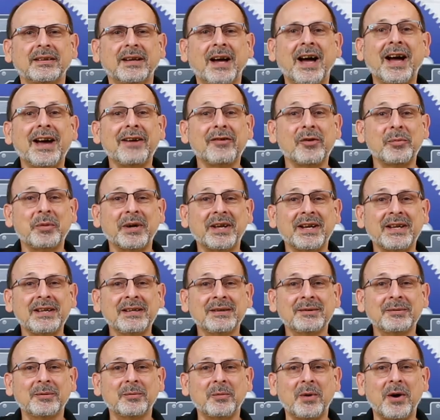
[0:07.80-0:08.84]
Hi
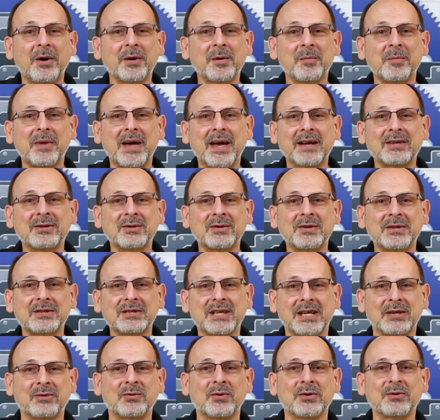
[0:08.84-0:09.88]
everybody, welcome back to the
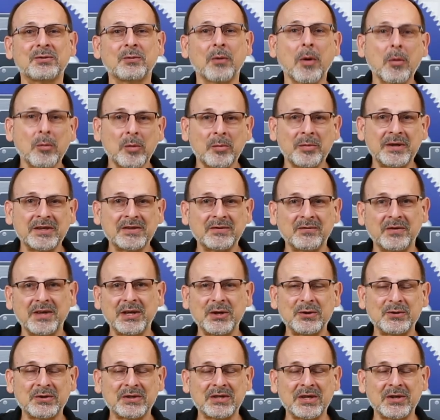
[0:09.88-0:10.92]
Tetrix RoboBench
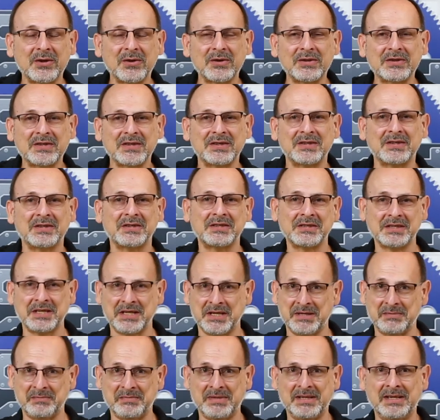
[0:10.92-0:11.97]
video series. This is
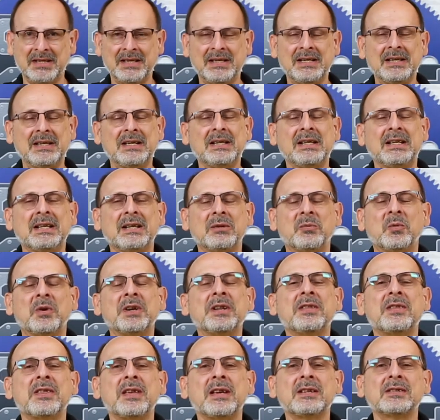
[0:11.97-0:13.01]
Tim. one
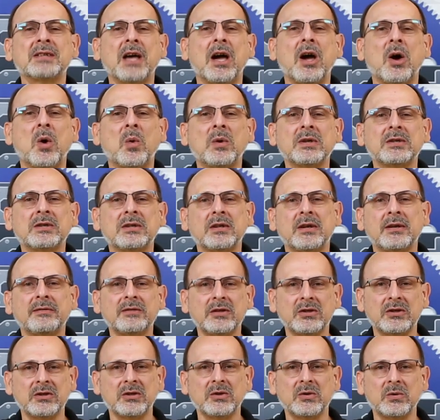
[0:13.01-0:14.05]
of the things I always love
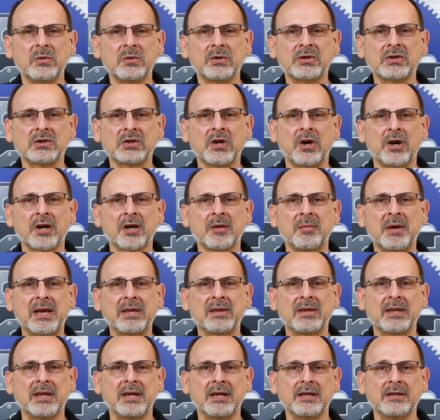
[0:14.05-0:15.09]
to do is talk
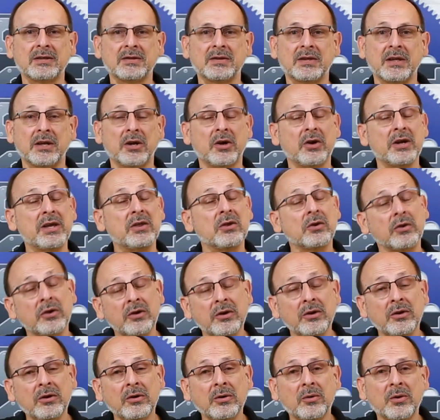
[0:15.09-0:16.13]
about things that are either
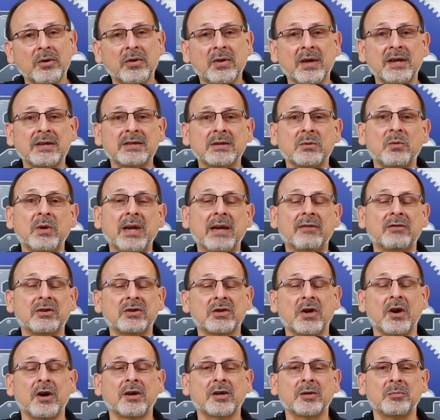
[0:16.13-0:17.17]
new or things that we haven't
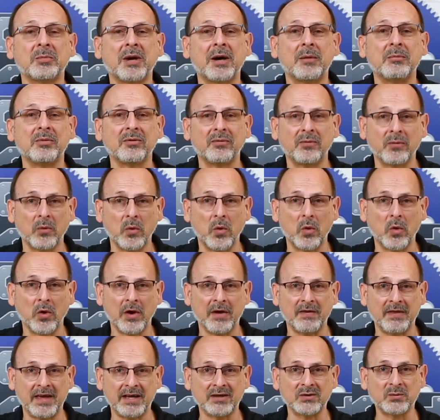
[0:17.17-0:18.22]
talked about before,
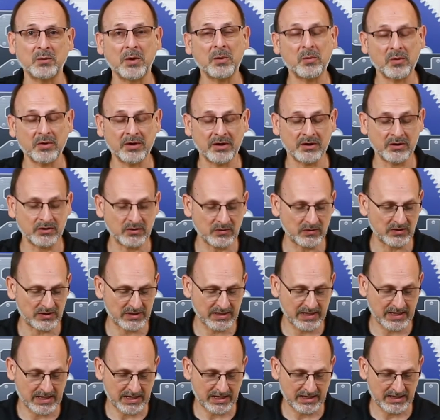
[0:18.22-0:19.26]
and that's what we're gonna do
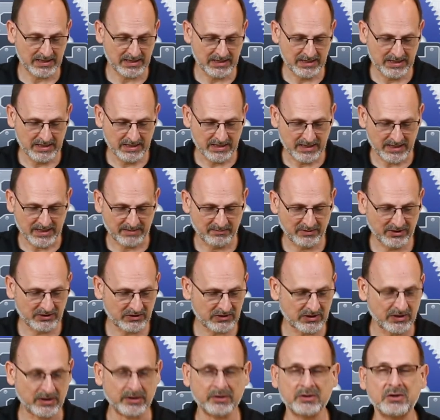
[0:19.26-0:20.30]
today. I'm gonna to
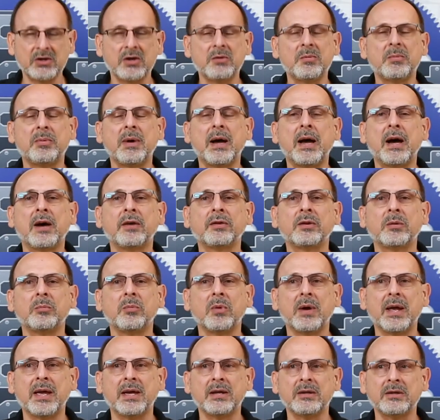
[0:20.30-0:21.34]
talk to you about the
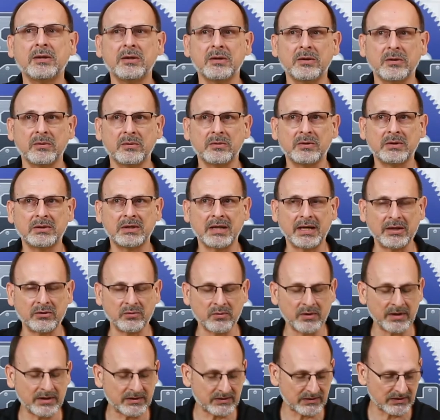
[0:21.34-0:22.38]
brand new
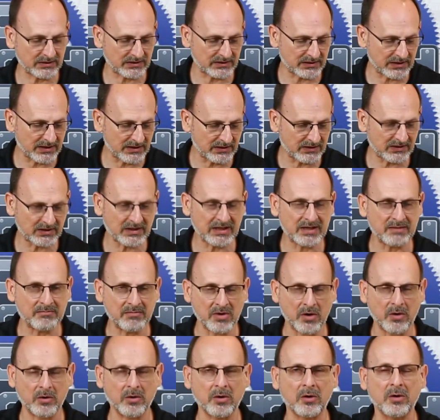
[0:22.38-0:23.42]
Tetrix DC
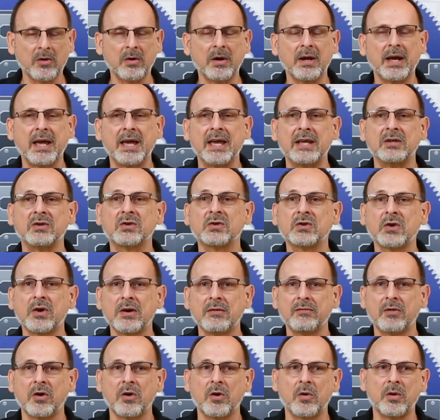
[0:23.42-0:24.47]
motor and
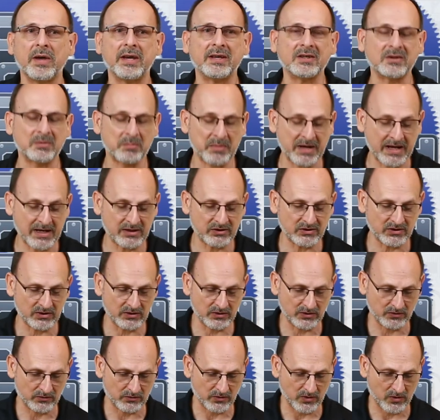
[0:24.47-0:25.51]
servo
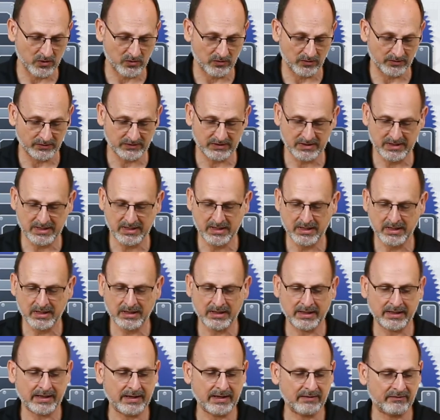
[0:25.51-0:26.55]
expansion controllers.
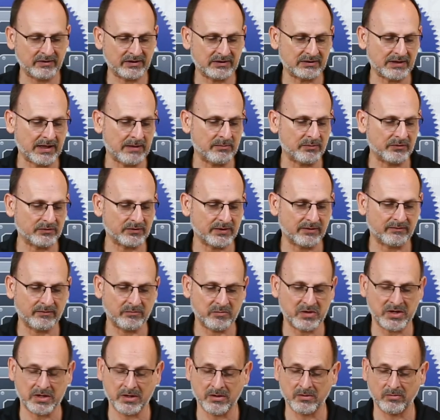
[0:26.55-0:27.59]
I got examples of them
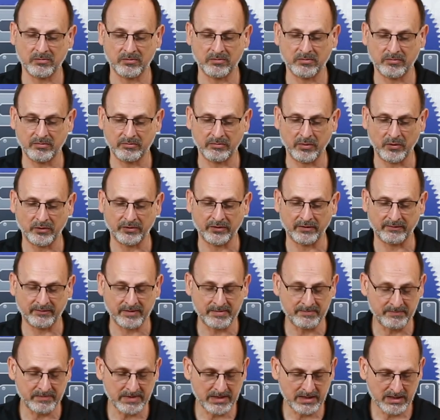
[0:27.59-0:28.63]
here, both of
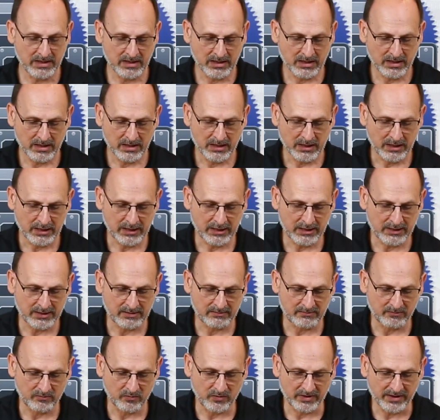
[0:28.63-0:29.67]
them.
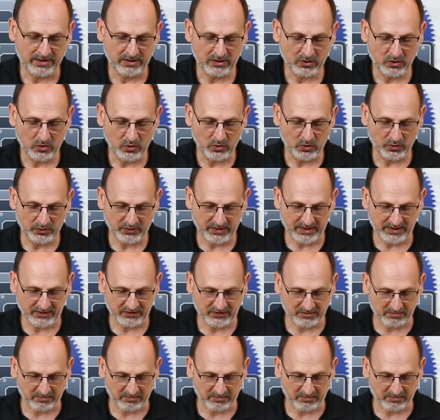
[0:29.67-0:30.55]
Um, one of the cool things